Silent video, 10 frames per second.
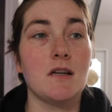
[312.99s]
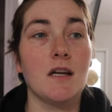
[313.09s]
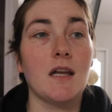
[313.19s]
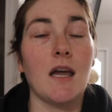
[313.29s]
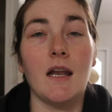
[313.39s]

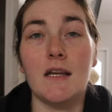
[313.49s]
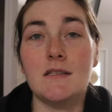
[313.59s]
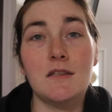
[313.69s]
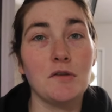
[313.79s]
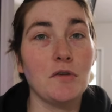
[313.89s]
night and I
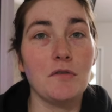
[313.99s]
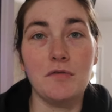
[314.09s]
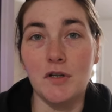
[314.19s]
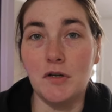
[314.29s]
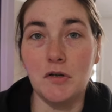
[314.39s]
still don't
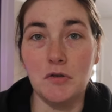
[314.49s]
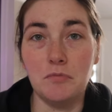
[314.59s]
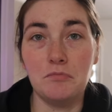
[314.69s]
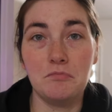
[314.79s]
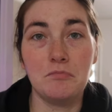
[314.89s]

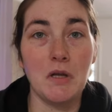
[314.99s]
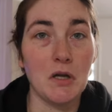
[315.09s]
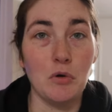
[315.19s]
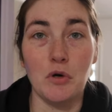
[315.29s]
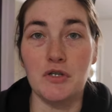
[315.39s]
feel
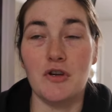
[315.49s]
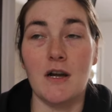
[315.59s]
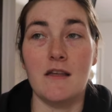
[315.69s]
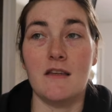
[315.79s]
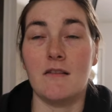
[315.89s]
engorged or
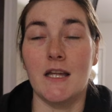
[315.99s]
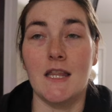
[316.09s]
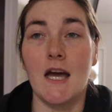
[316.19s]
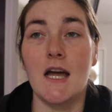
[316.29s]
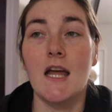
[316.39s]
anything like
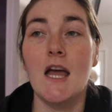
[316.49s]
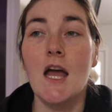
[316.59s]
that.